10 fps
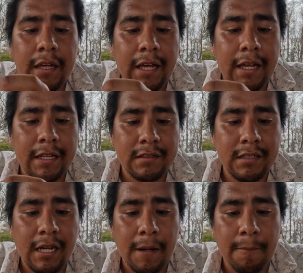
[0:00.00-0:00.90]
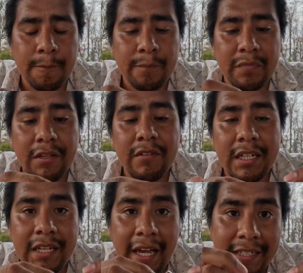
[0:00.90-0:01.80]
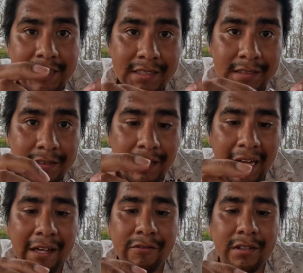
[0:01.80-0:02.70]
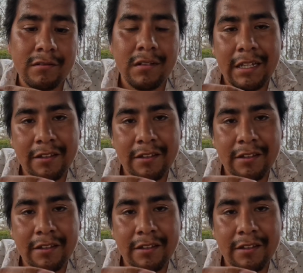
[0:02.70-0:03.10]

And even the case, I haven't